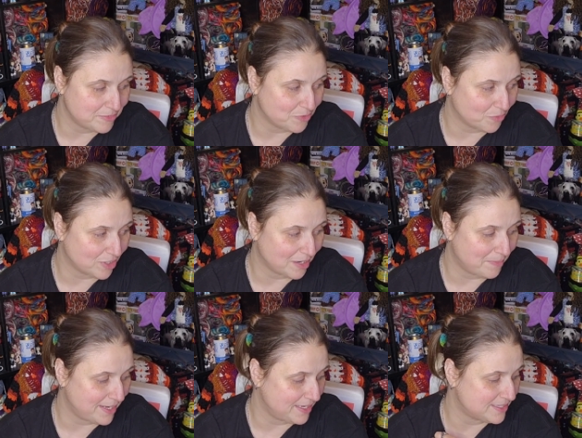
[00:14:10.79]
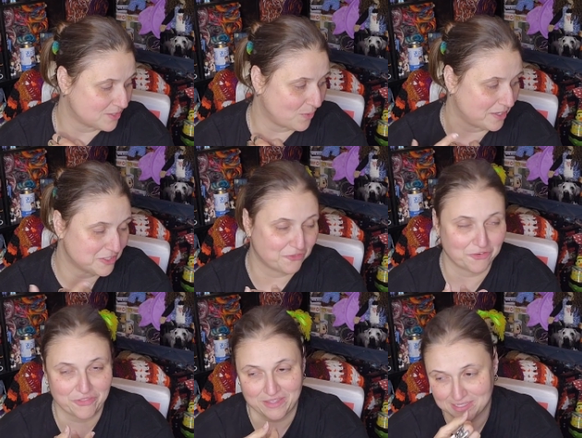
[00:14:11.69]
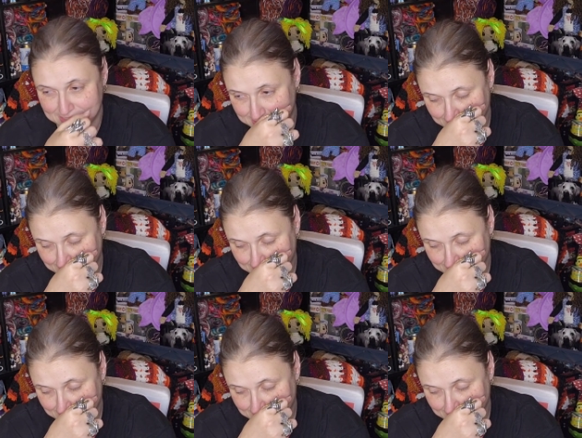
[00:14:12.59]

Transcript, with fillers: to work on my squares for this